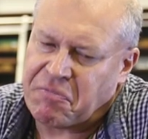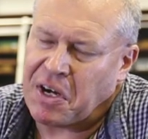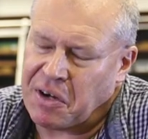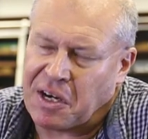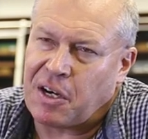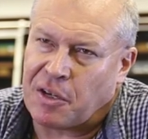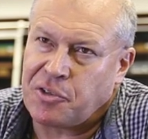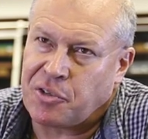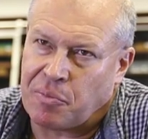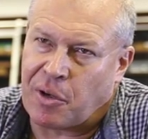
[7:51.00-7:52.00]
very
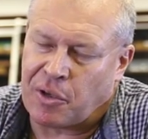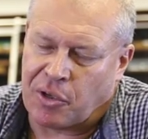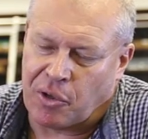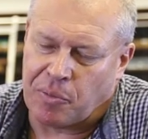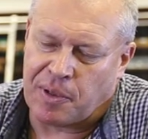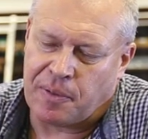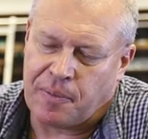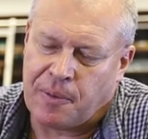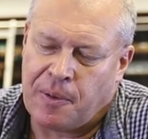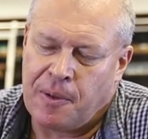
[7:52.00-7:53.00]
close to a modern human.
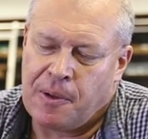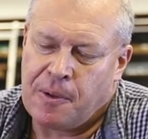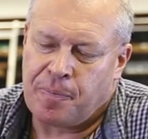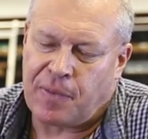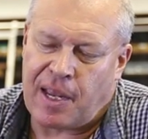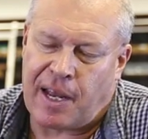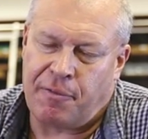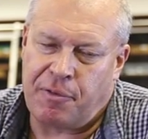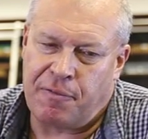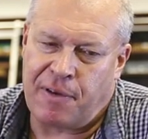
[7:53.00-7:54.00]
And
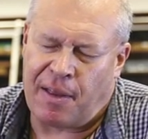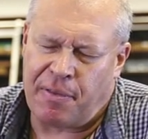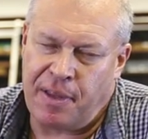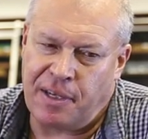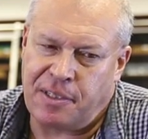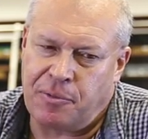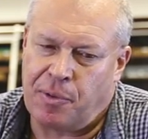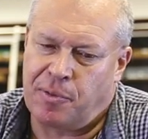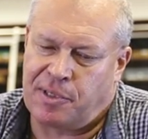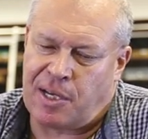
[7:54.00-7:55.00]
if we found this,
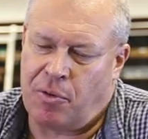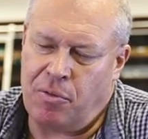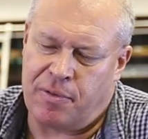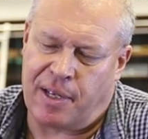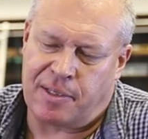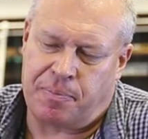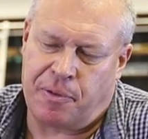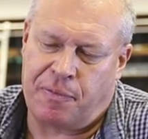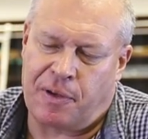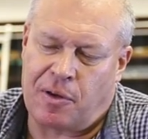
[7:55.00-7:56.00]
we would say, oh, that's a
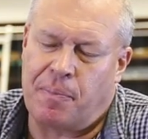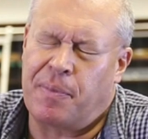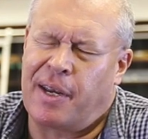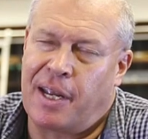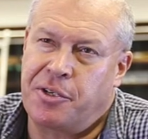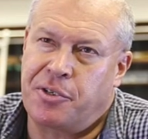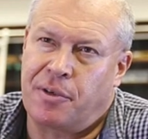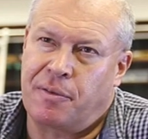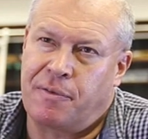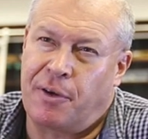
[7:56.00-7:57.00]
perfect
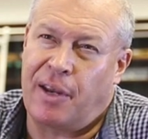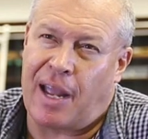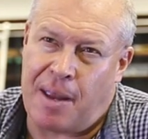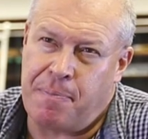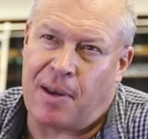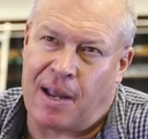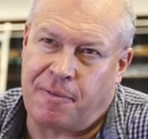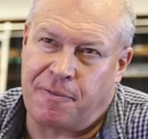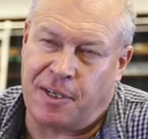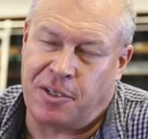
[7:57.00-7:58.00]
combination of very ape
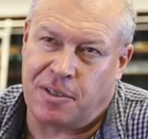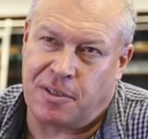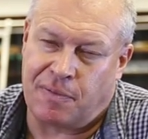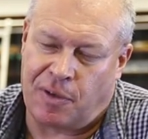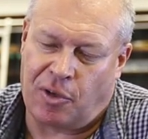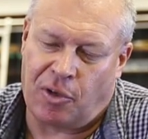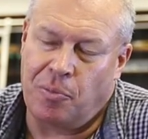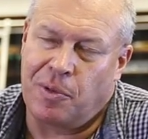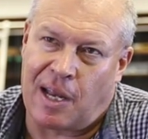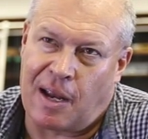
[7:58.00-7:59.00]
like features, very
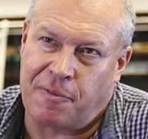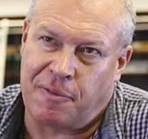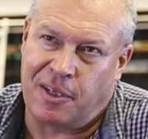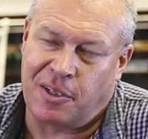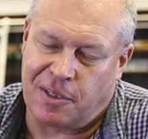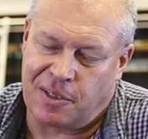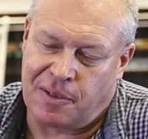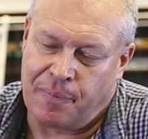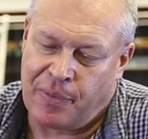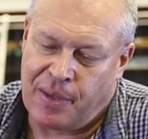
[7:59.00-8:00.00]
human like
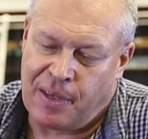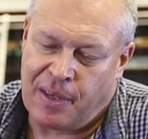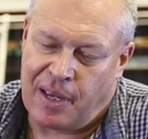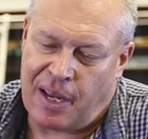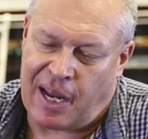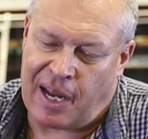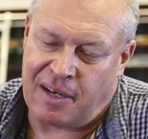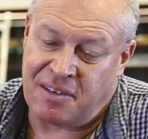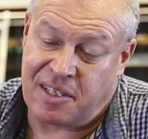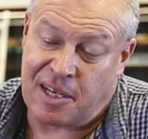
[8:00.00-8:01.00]
features, and